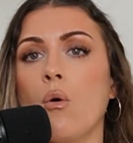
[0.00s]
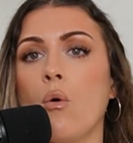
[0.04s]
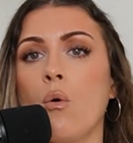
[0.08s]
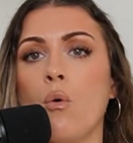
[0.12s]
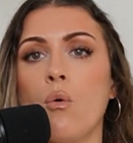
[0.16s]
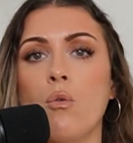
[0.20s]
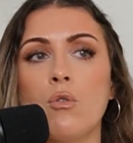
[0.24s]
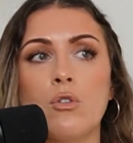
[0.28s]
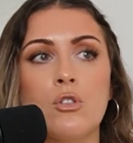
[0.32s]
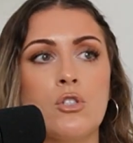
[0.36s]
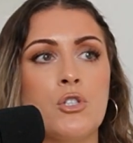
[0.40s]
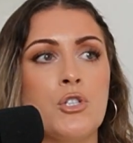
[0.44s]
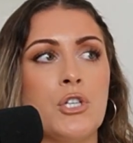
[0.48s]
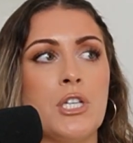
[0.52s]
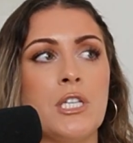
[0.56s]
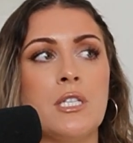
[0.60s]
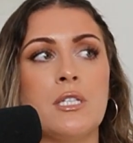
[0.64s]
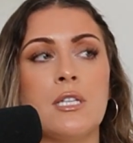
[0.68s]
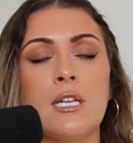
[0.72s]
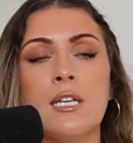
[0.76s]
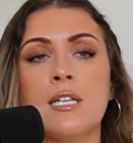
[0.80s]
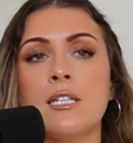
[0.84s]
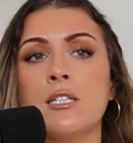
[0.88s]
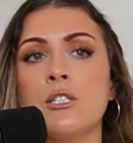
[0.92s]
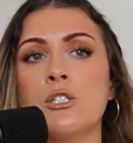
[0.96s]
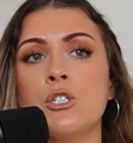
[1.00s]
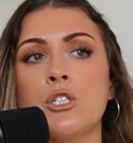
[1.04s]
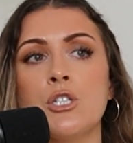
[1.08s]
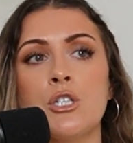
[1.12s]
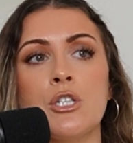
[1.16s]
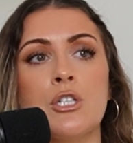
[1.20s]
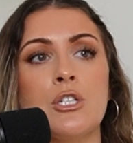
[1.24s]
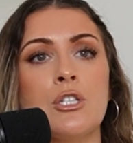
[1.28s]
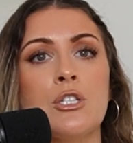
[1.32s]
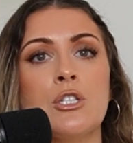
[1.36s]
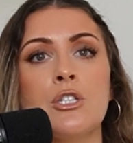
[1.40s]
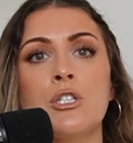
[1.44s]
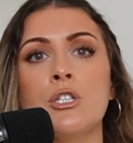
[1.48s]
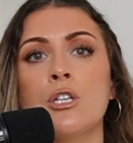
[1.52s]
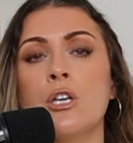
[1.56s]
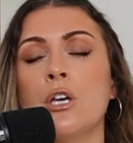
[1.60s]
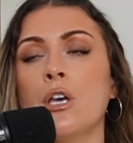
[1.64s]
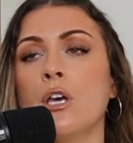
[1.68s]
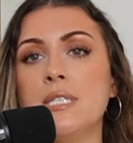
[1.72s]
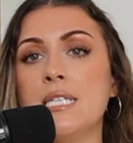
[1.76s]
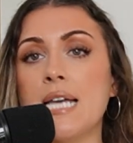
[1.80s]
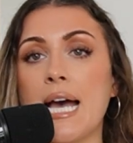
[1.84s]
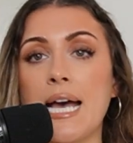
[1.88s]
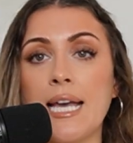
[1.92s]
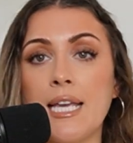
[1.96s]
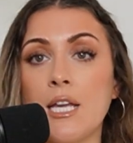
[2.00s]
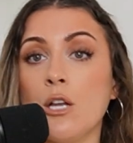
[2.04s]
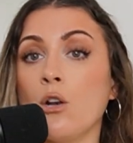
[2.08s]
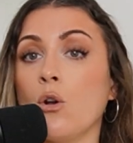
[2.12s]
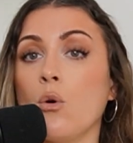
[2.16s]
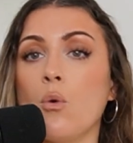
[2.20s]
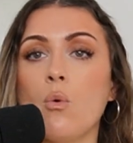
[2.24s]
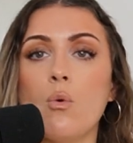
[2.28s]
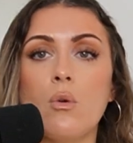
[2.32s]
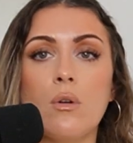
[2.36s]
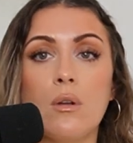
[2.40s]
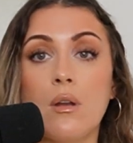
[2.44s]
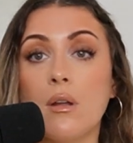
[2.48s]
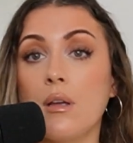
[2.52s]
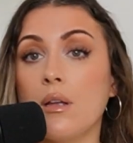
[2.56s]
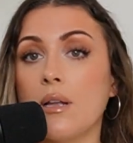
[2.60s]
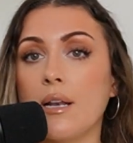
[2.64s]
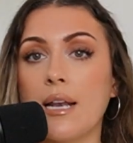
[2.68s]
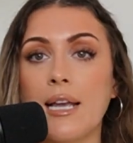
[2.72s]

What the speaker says: all cheaters should die alone.